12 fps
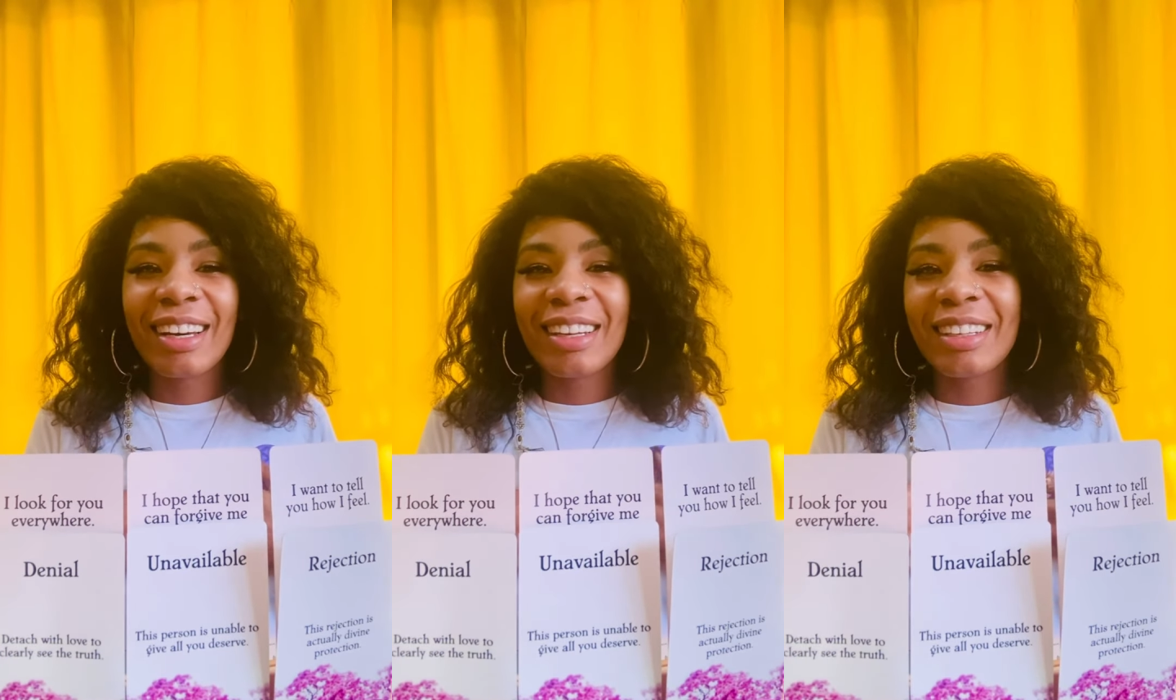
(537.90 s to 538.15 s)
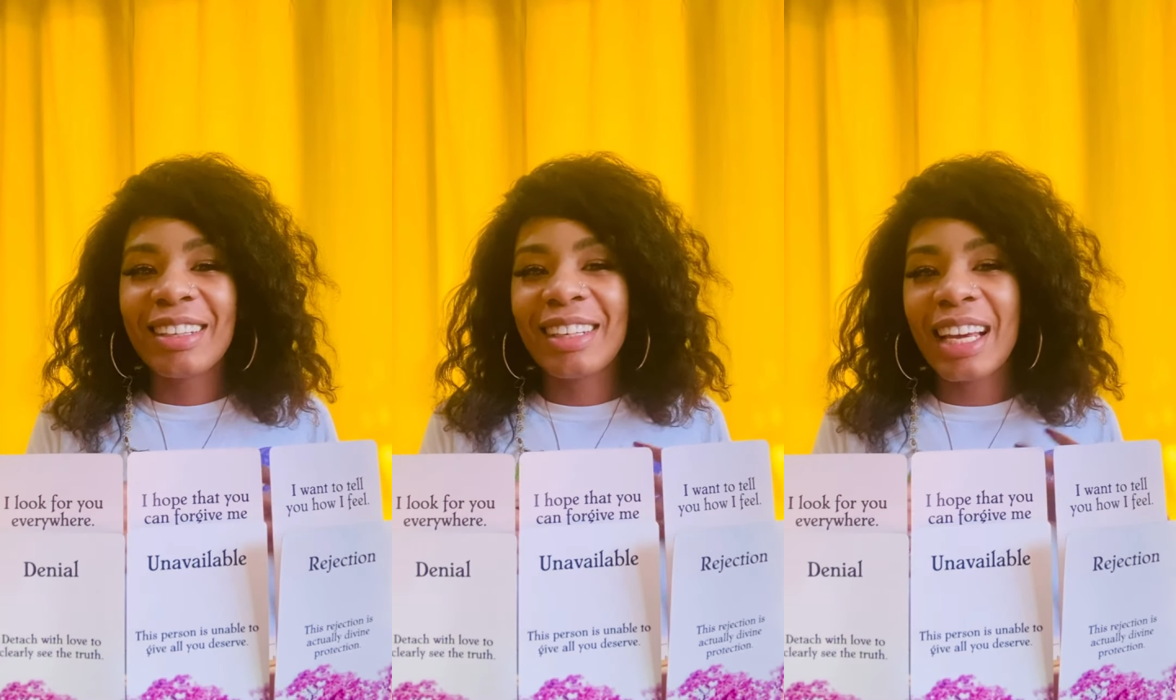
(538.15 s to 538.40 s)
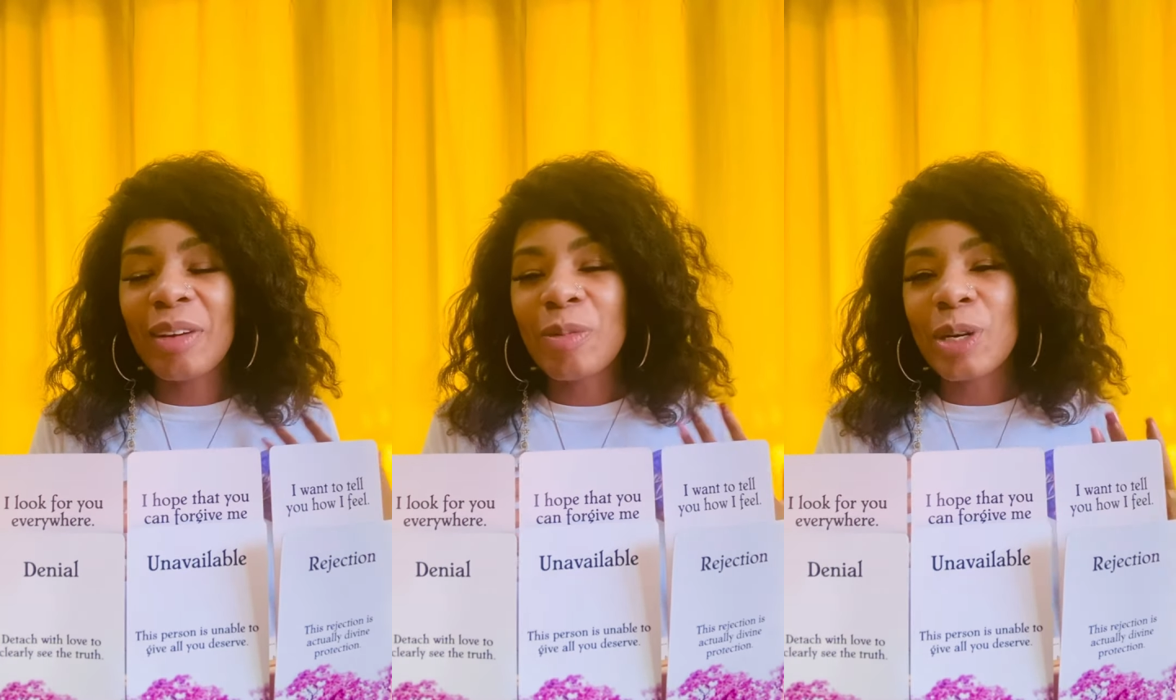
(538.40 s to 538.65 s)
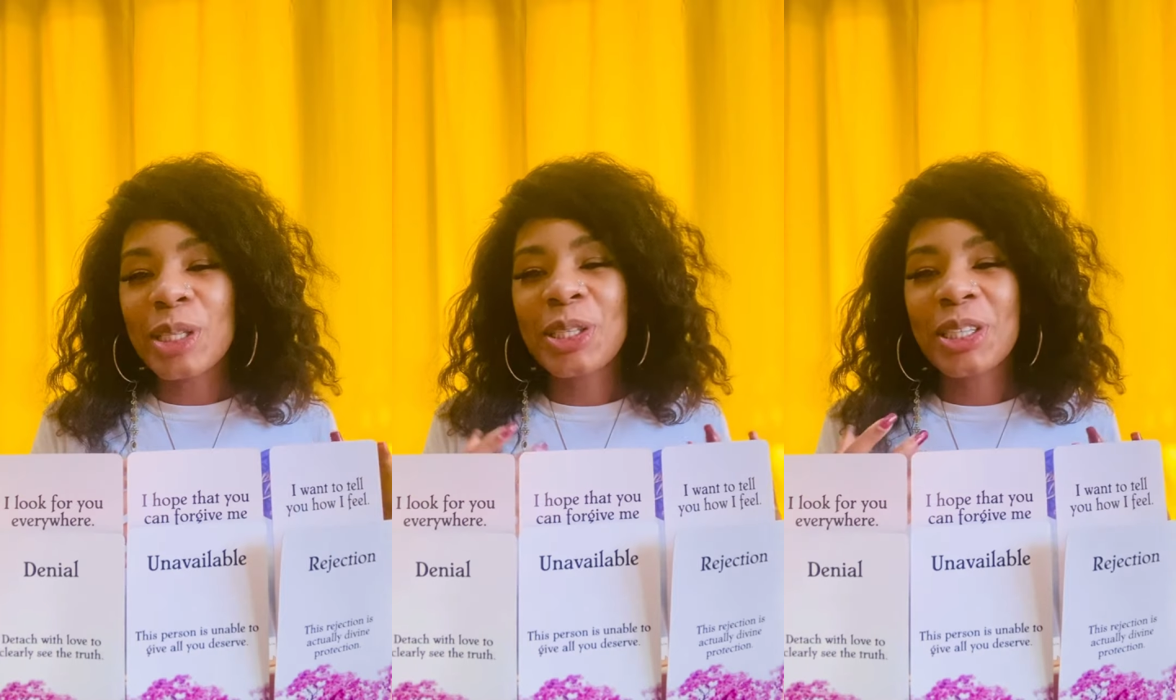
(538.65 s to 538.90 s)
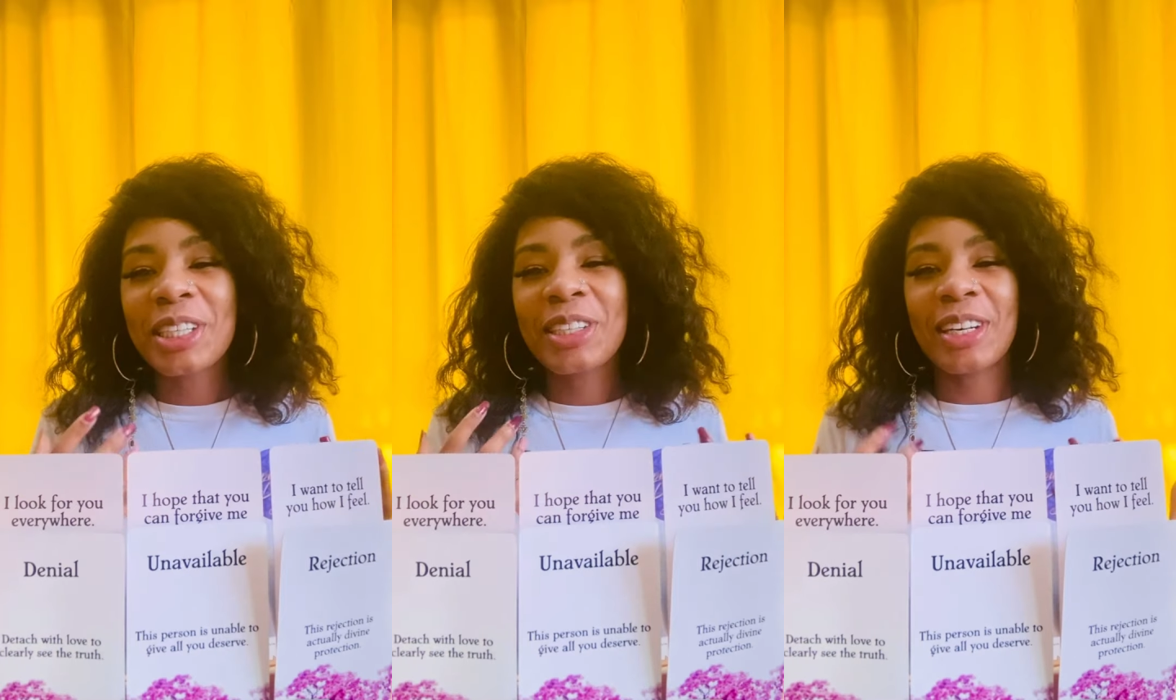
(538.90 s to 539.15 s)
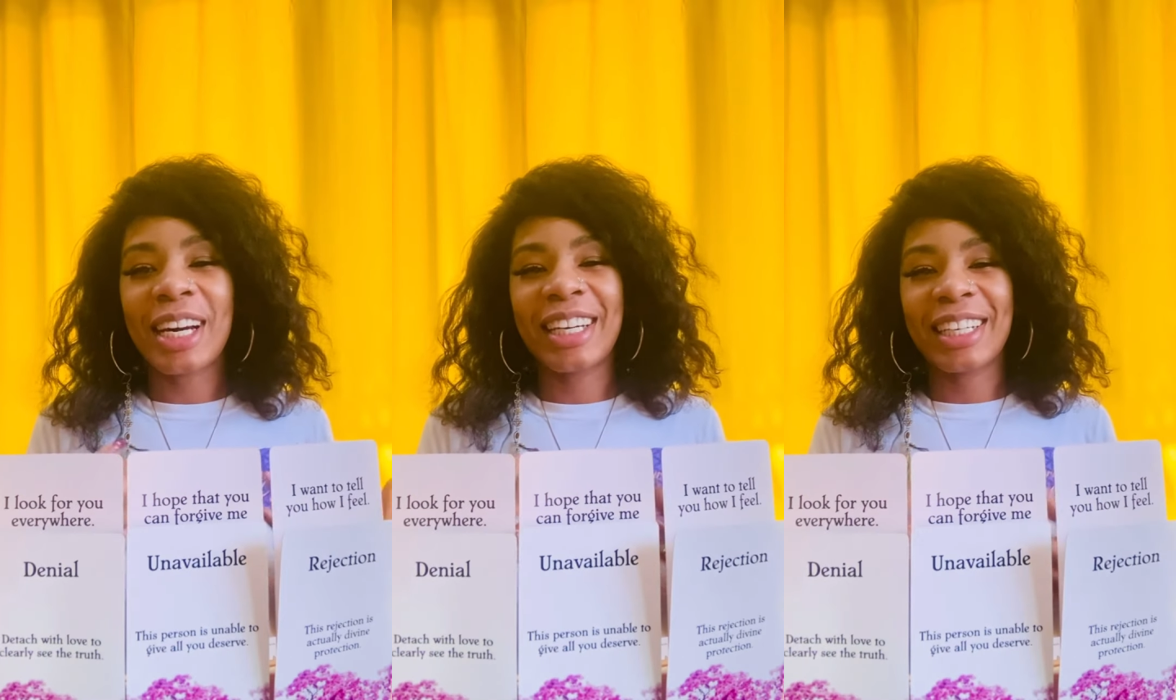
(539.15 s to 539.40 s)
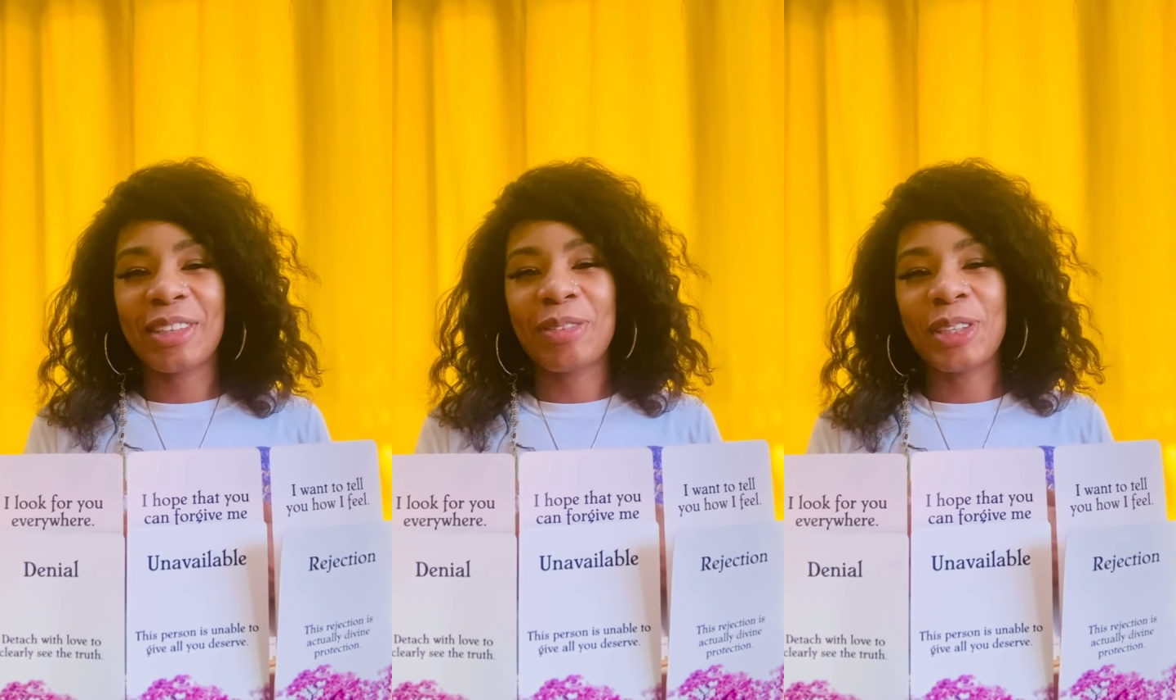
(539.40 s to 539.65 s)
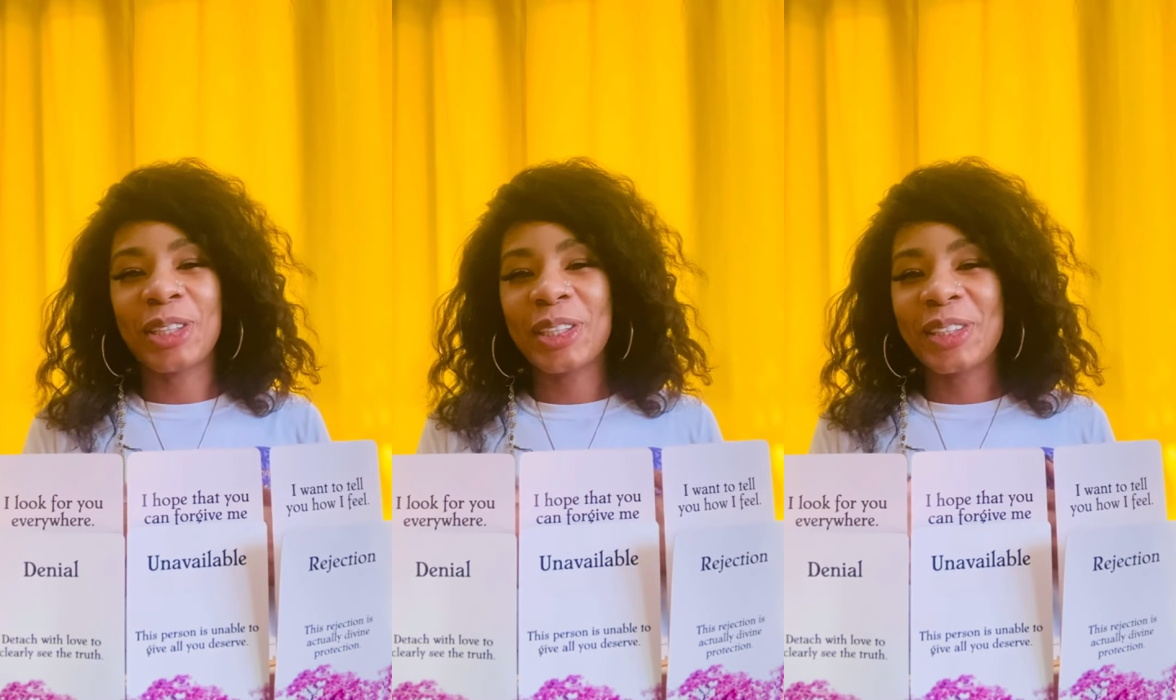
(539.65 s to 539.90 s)
they want you to know how they
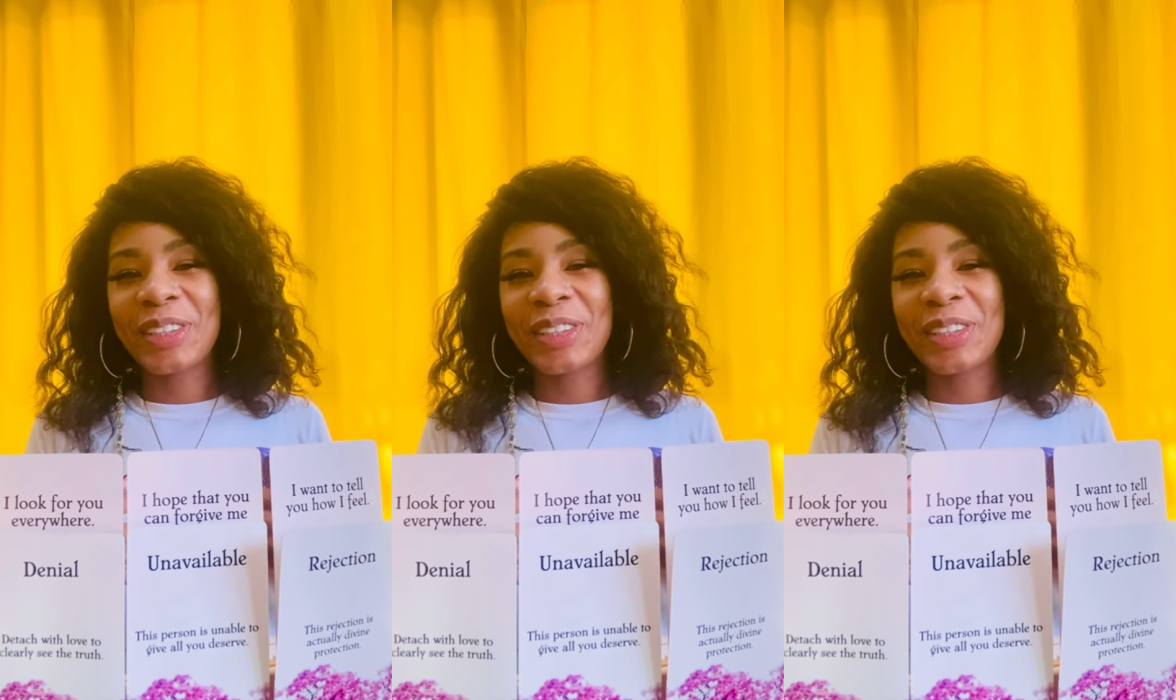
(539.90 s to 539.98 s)
feel.